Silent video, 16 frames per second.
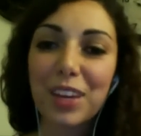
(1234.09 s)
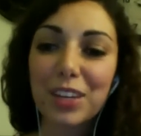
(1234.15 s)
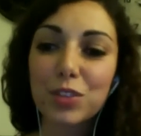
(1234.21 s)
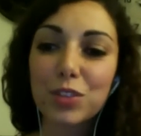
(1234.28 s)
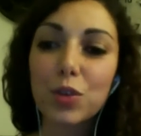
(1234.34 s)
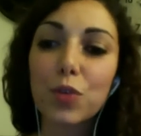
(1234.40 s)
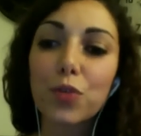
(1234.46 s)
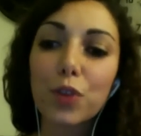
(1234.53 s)

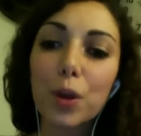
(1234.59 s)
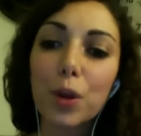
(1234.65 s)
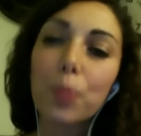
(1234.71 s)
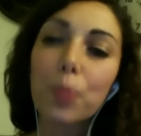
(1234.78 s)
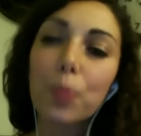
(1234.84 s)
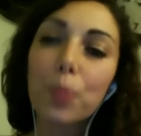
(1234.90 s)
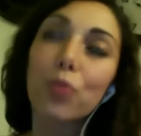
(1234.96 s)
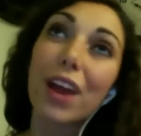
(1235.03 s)
So for a
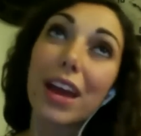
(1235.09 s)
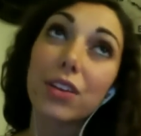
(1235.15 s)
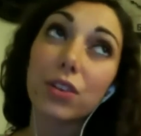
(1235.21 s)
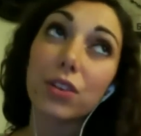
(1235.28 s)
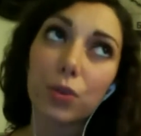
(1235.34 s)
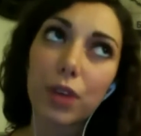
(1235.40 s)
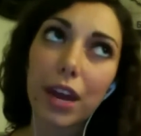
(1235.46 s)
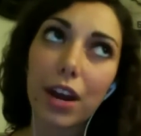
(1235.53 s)
brand
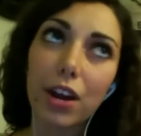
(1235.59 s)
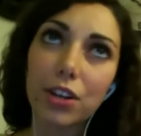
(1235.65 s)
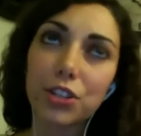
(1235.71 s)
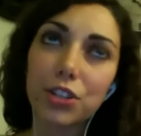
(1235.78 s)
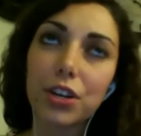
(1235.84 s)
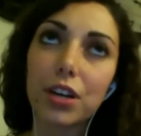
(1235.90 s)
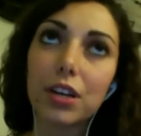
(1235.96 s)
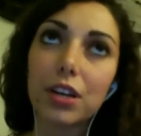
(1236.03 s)
new
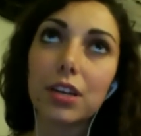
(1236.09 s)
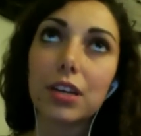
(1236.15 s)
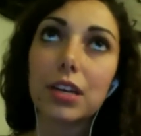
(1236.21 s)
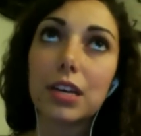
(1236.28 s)
character,